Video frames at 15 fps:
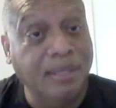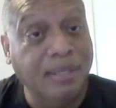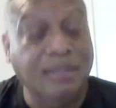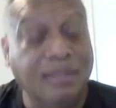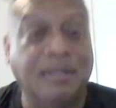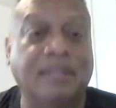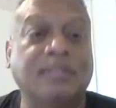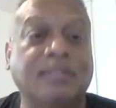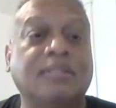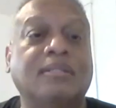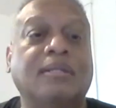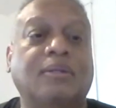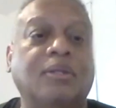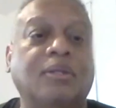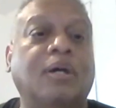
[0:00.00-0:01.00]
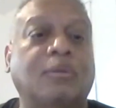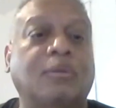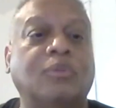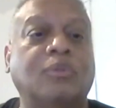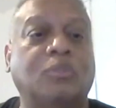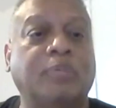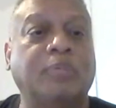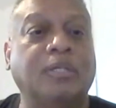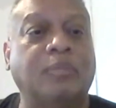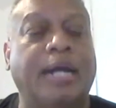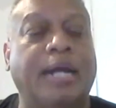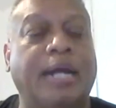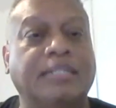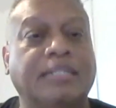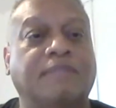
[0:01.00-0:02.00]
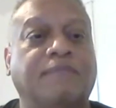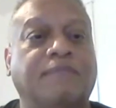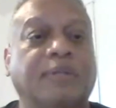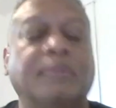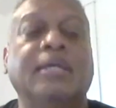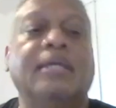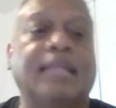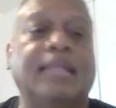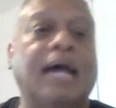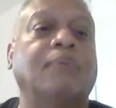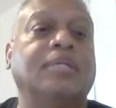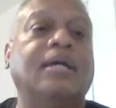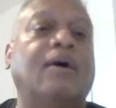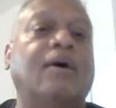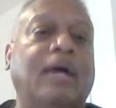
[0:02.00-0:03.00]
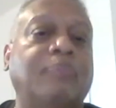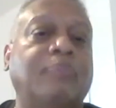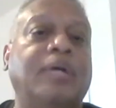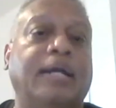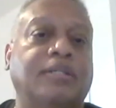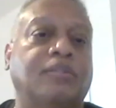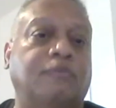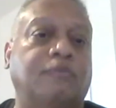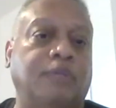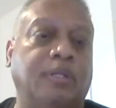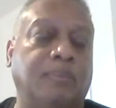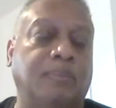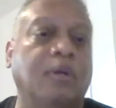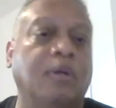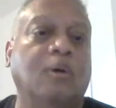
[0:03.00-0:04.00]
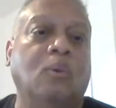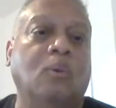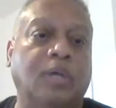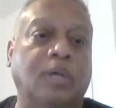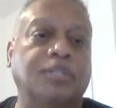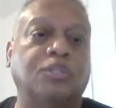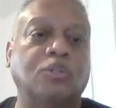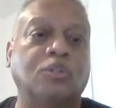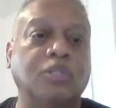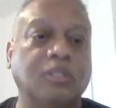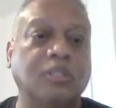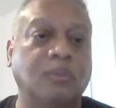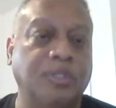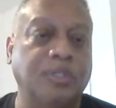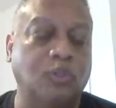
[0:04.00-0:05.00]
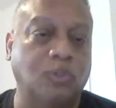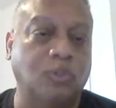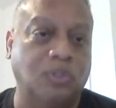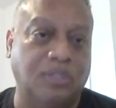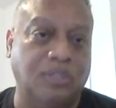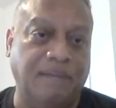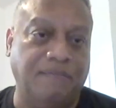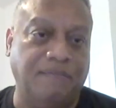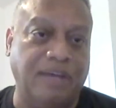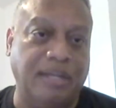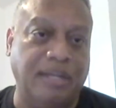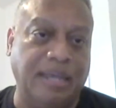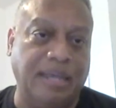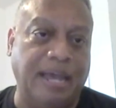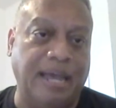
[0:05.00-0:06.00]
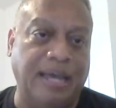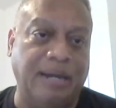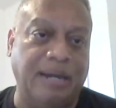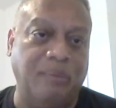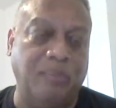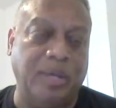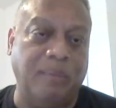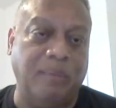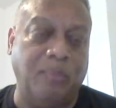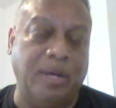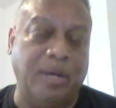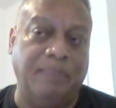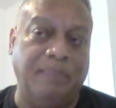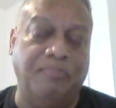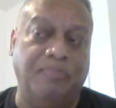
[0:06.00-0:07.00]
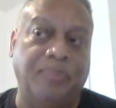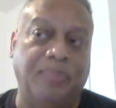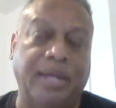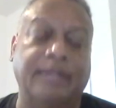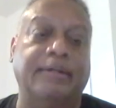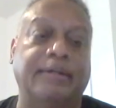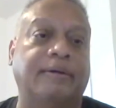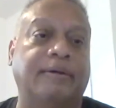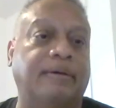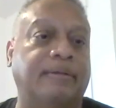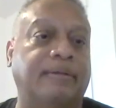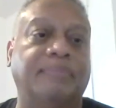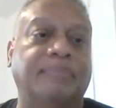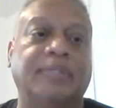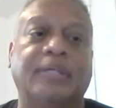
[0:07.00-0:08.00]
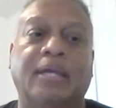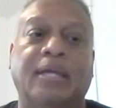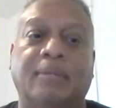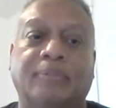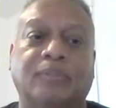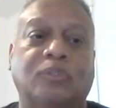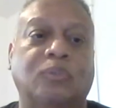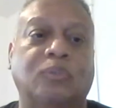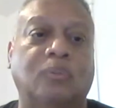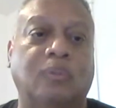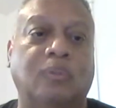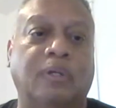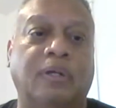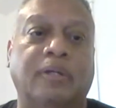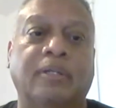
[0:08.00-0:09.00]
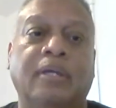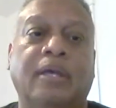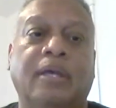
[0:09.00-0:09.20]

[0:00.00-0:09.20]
This is, speaking of practice of freedom, that was how I practiced freedom, was using the resources I finally had at my beck and call to be able to learn